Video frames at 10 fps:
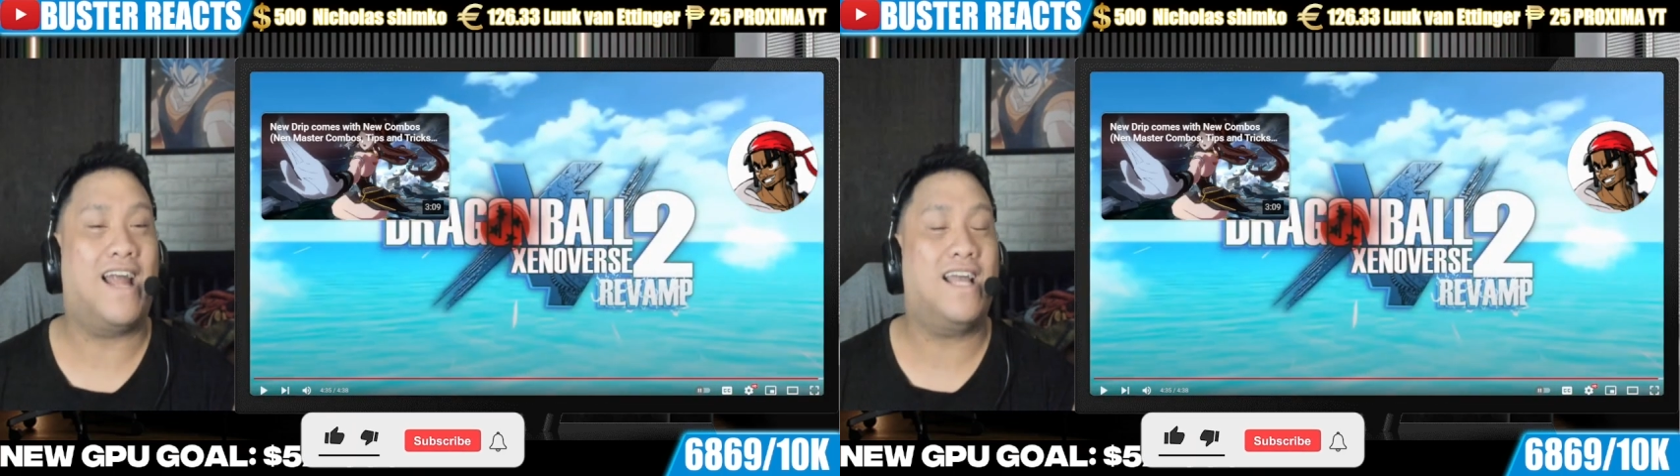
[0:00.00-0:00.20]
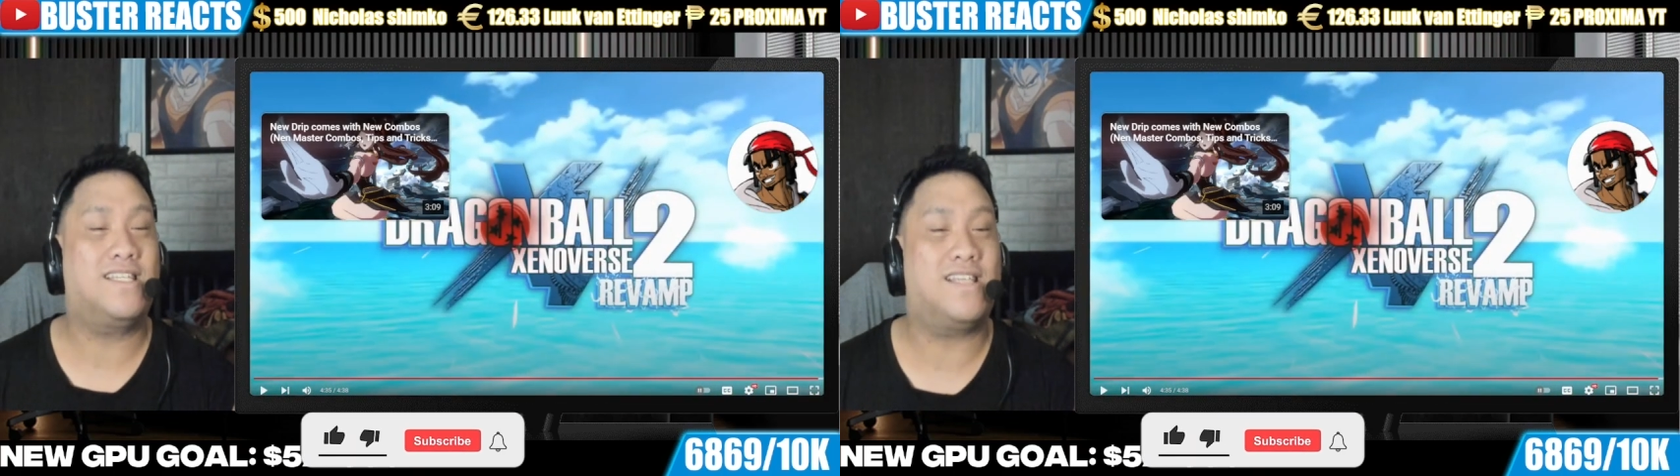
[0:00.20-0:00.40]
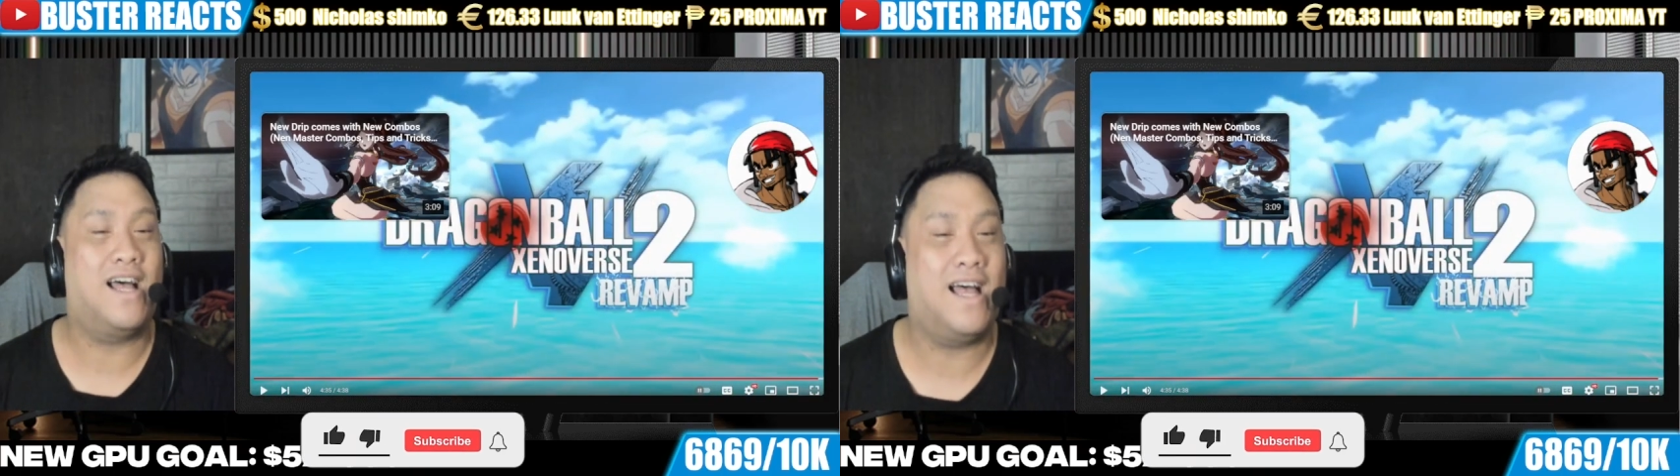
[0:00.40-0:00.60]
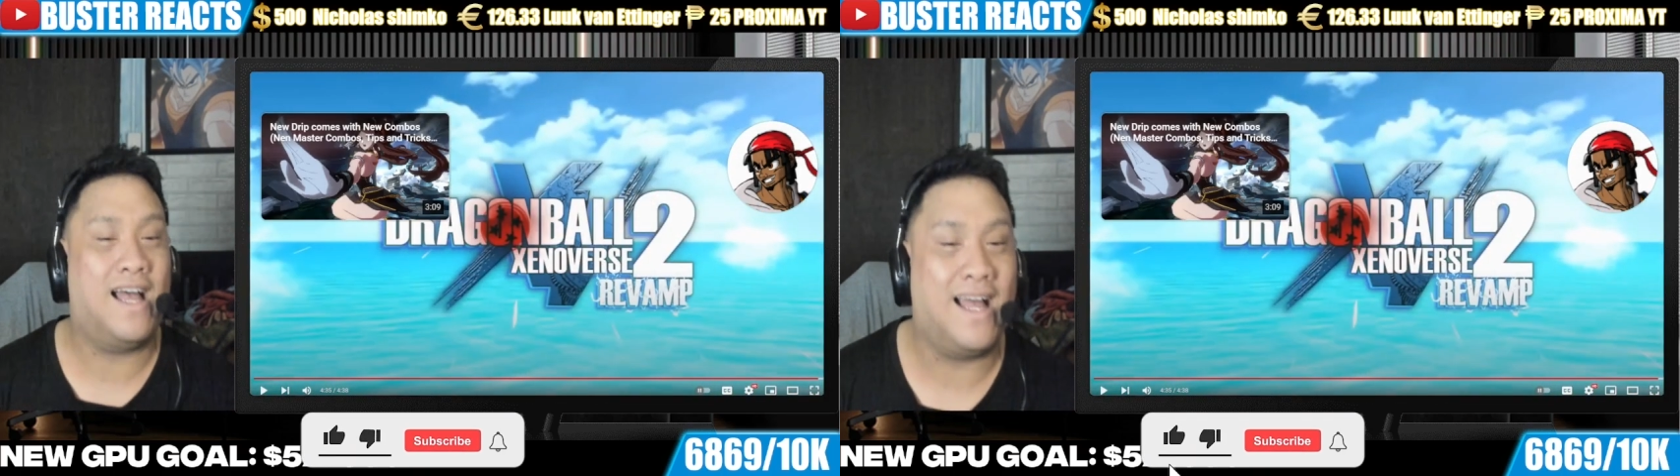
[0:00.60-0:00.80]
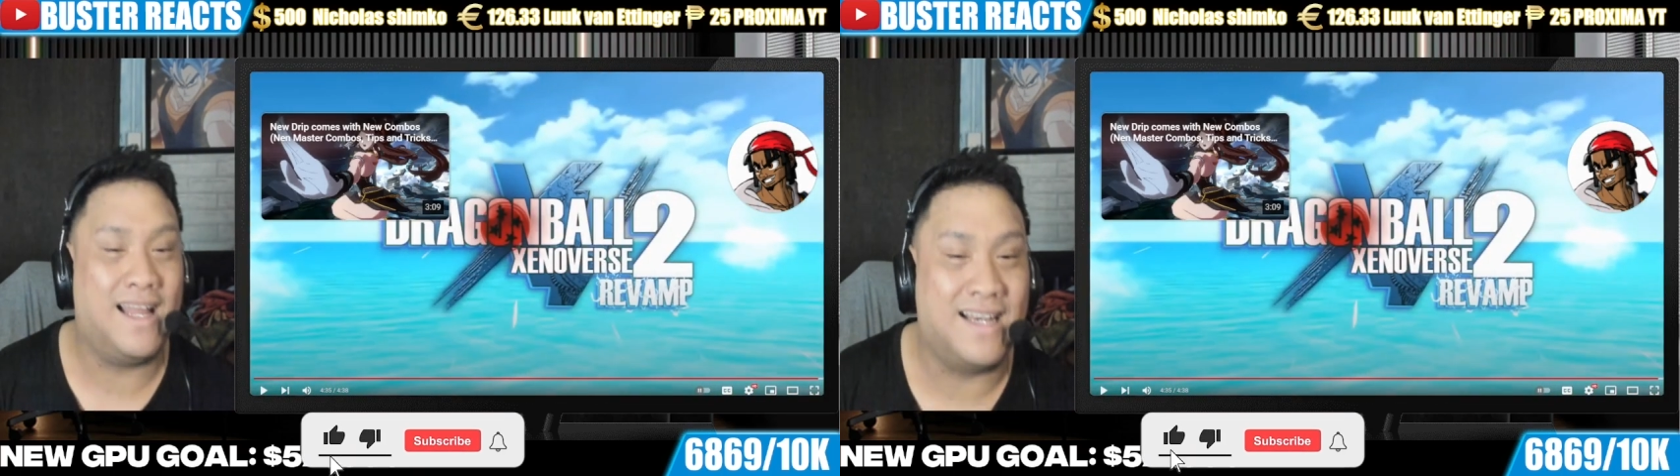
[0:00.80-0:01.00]
Nice,
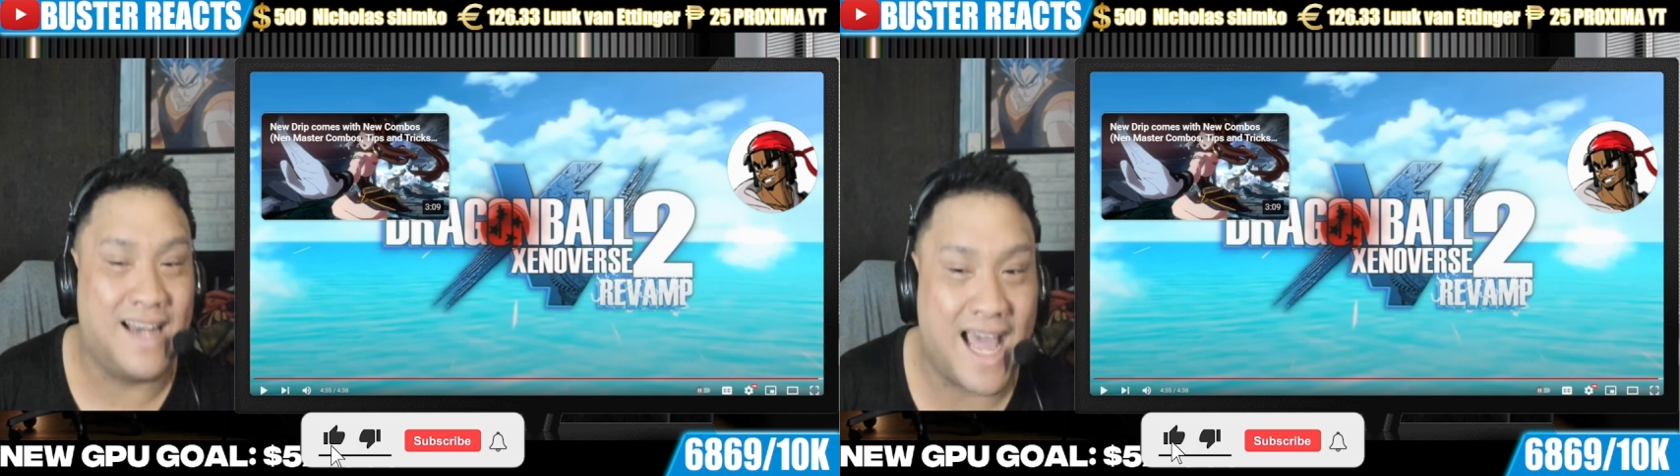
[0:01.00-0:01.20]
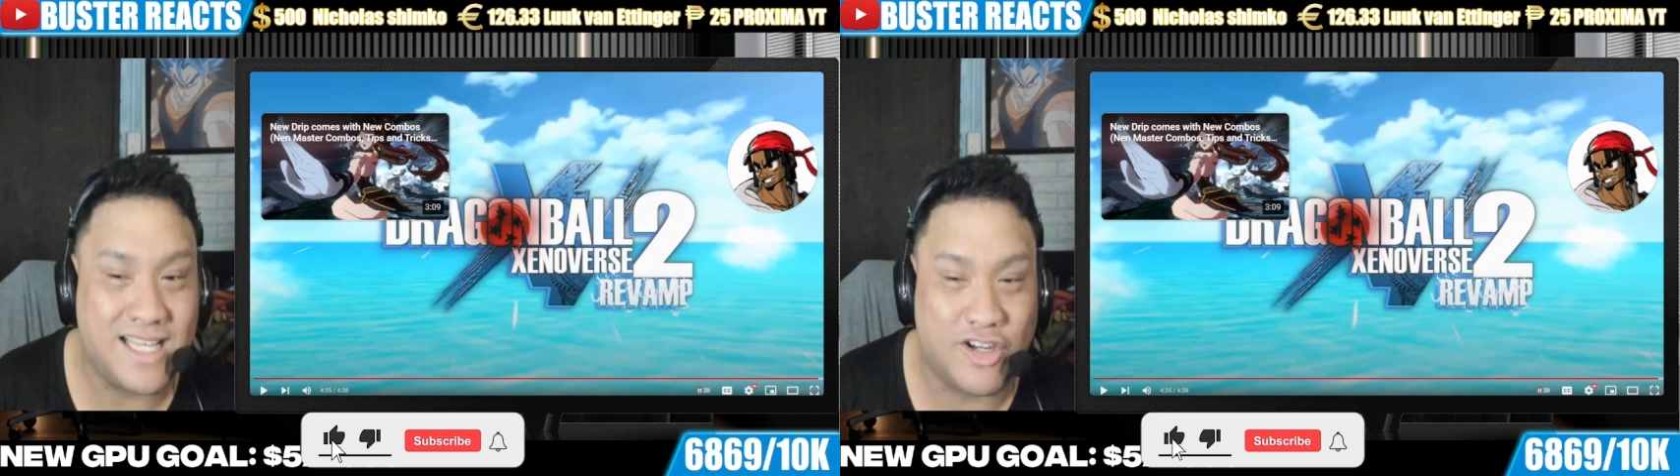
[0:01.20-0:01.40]
uh, nice